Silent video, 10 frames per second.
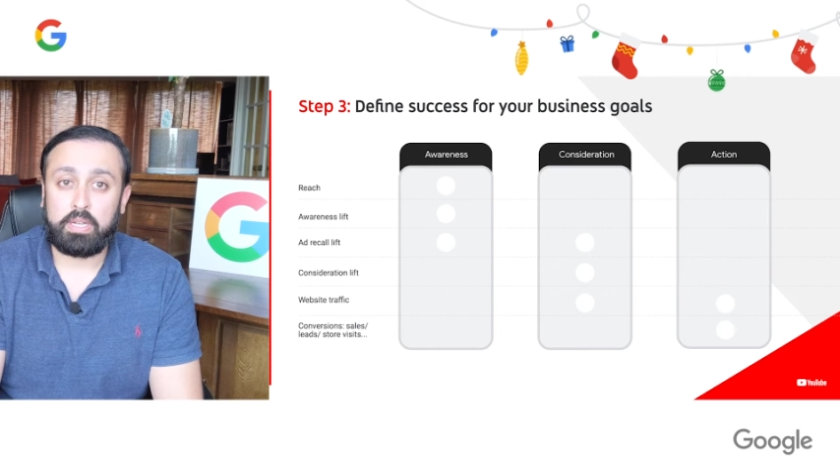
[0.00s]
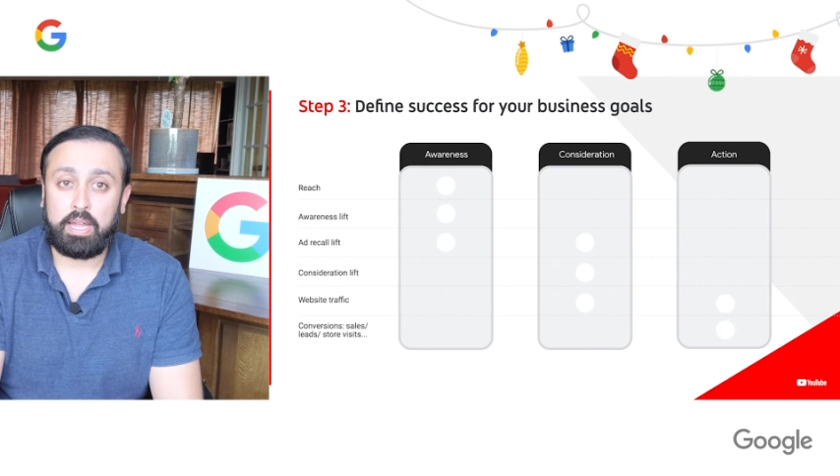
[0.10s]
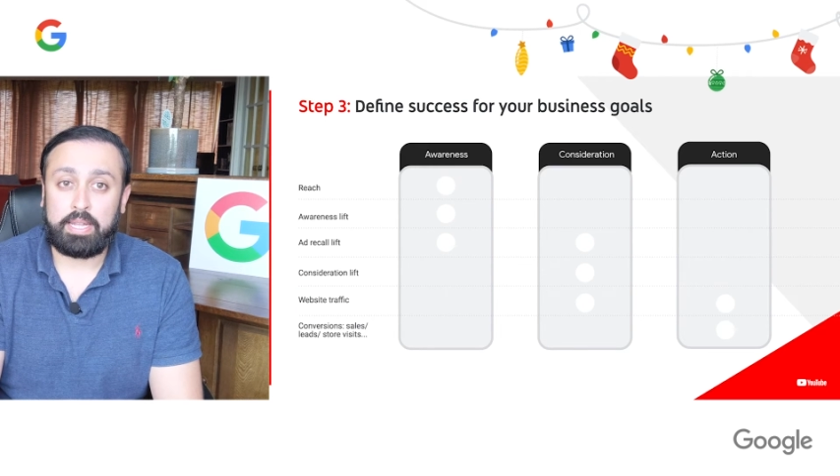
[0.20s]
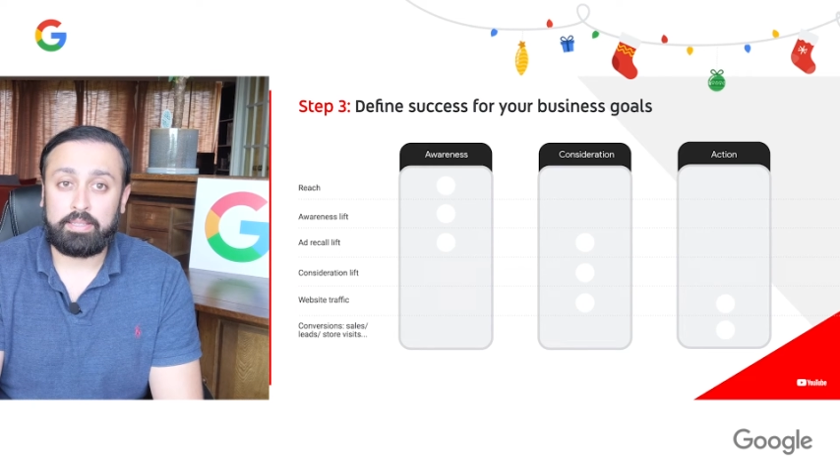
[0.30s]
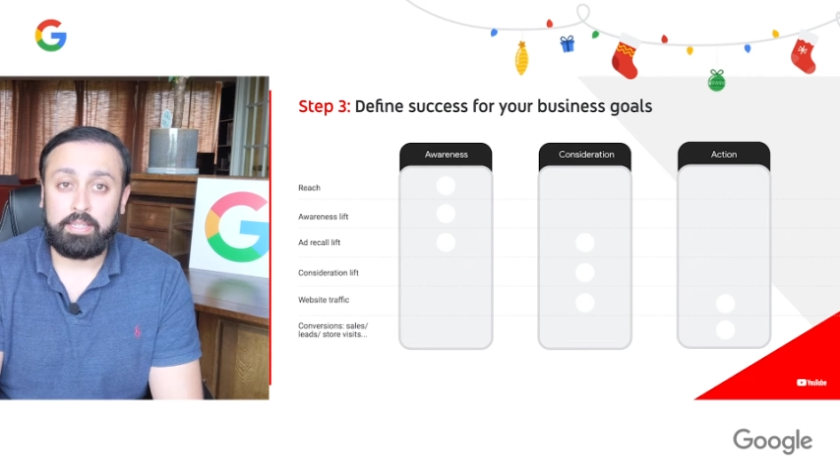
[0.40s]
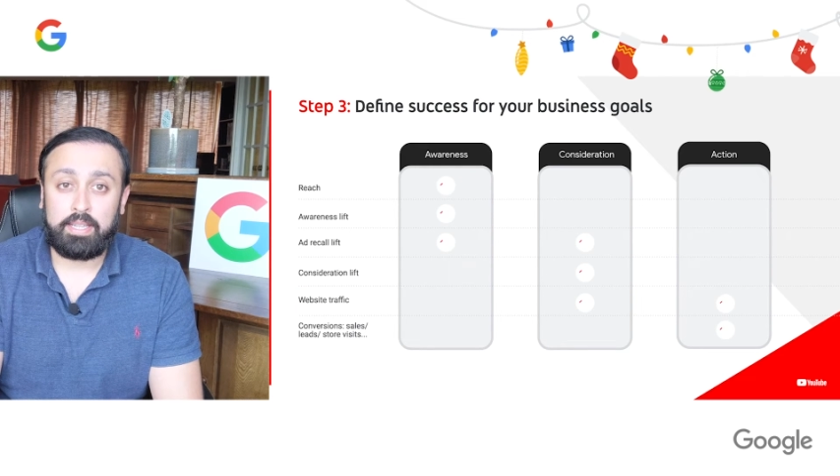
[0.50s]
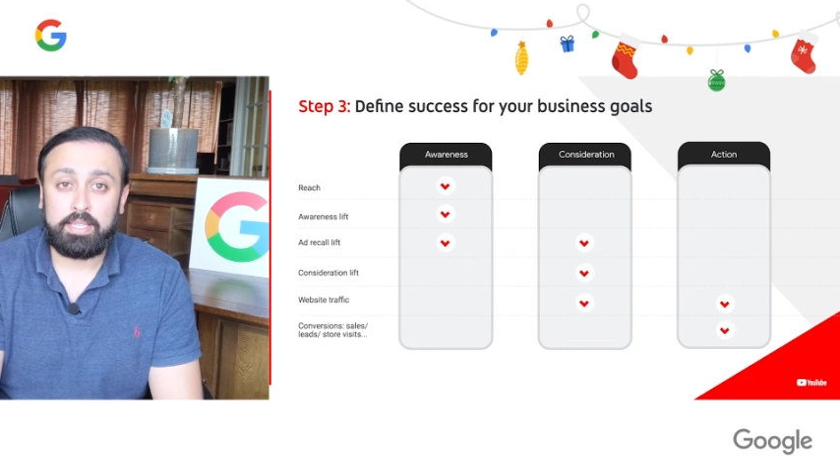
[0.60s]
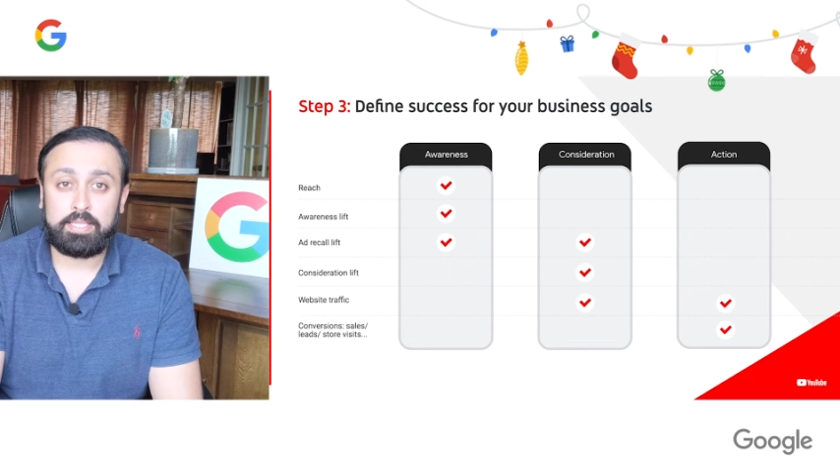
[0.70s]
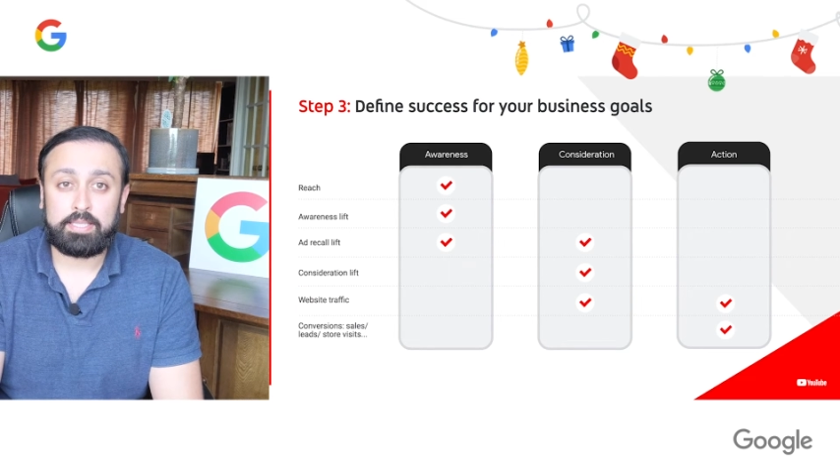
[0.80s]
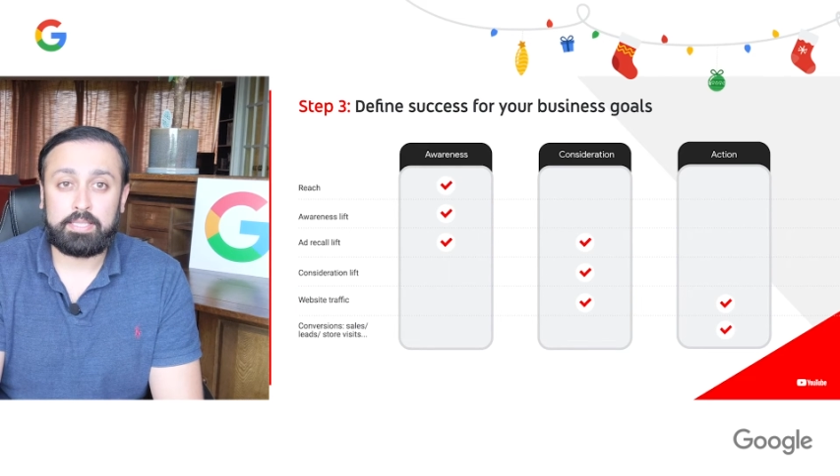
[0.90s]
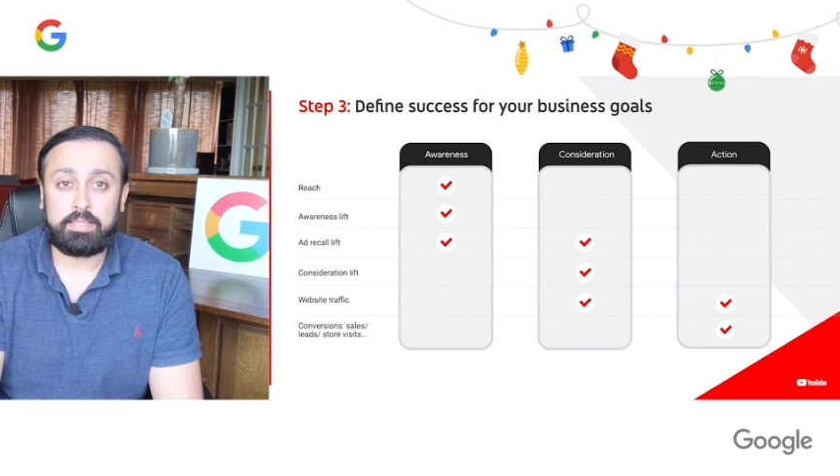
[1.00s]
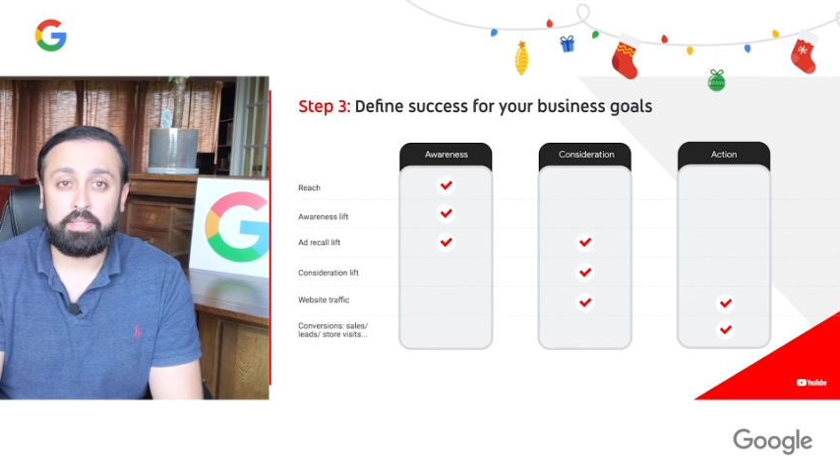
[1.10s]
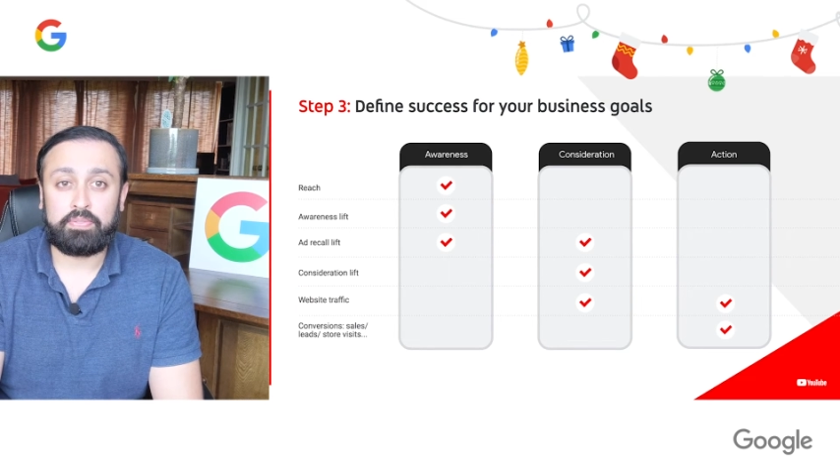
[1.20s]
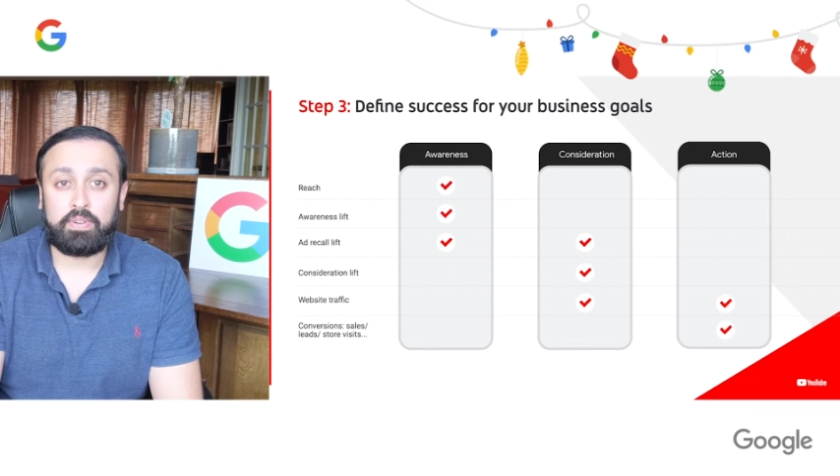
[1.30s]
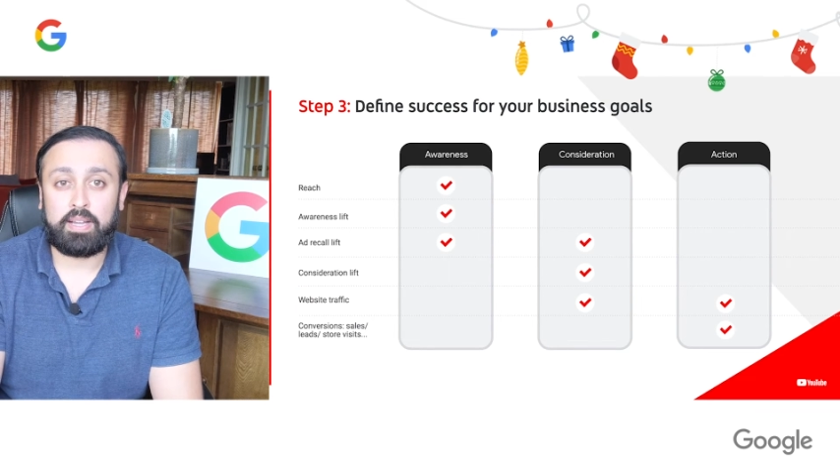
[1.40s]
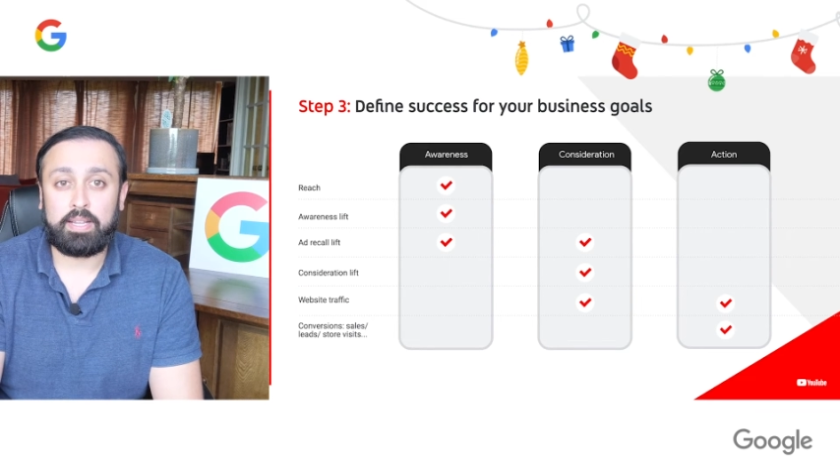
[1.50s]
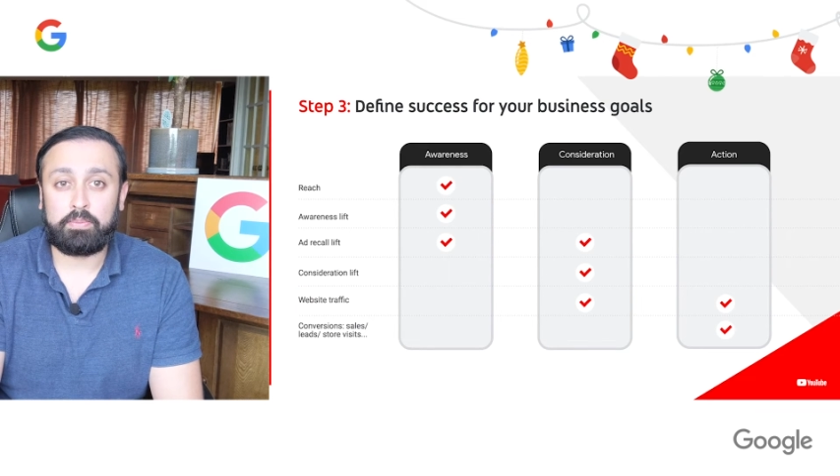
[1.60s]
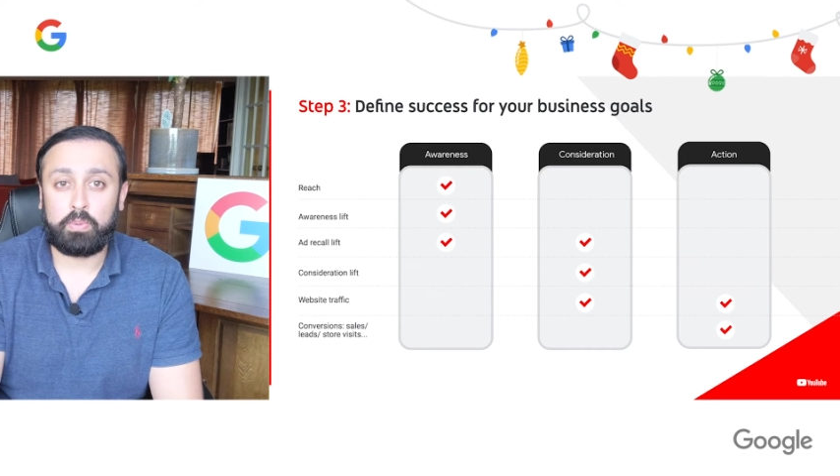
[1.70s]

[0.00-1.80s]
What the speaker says: at least define